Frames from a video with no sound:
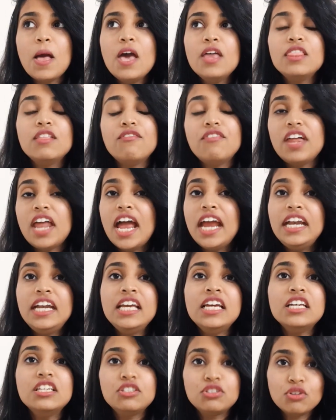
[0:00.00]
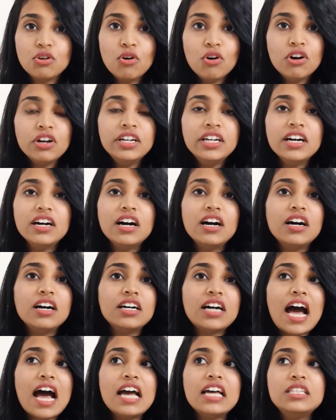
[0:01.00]
the variety is good.
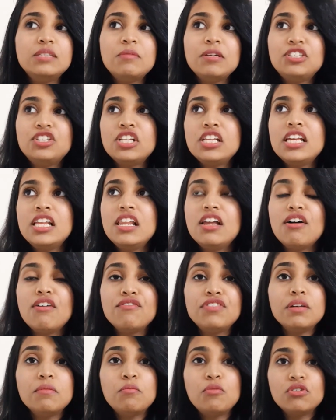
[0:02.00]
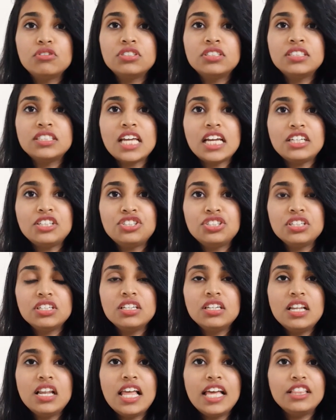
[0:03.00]
I especially love the books section,
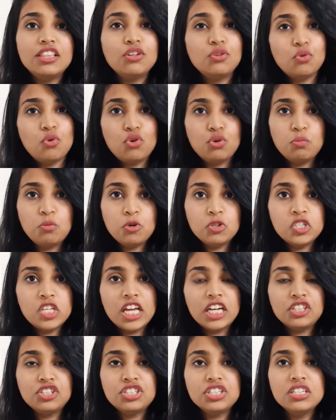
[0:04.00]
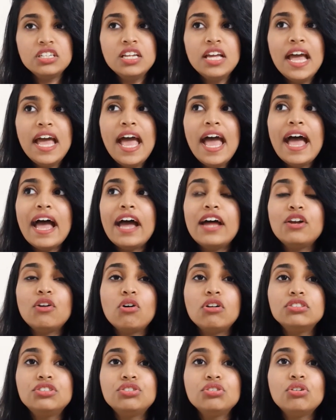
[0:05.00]
like the notebook section, and
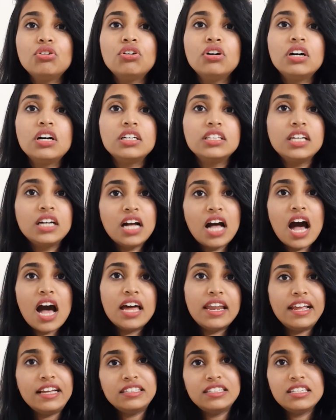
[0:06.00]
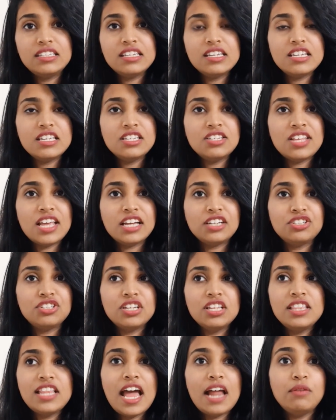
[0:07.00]
also the car accessory
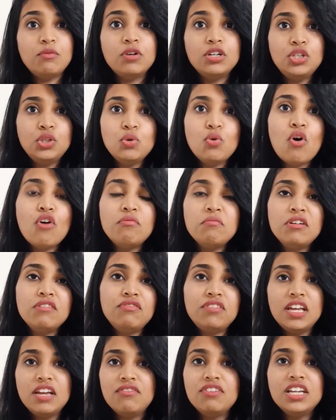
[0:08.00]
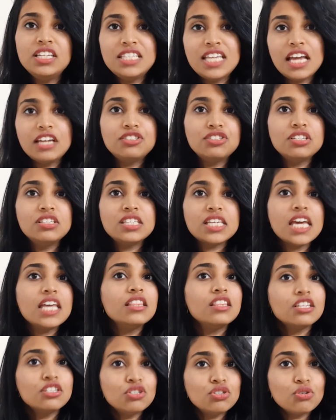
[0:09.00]
section. That were two of my favorite sections
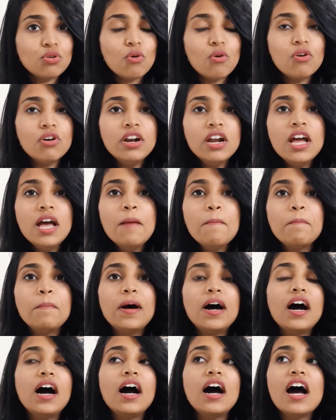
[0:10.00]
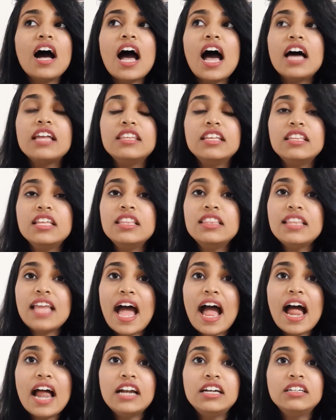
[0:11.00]
in the store. Other than
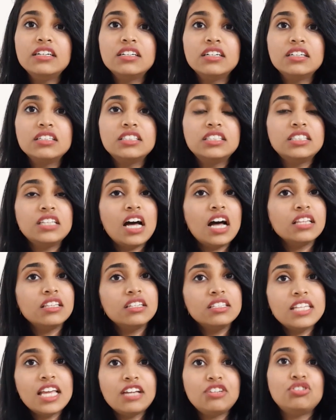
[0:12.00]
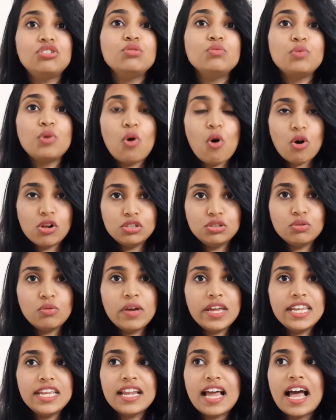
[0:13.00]
that, other sections were also
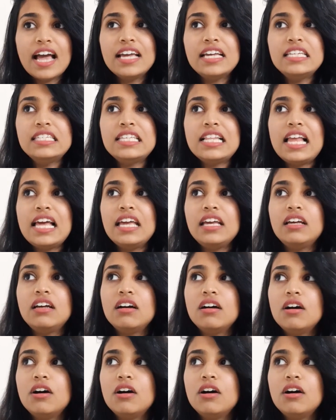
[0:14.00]
very nice, like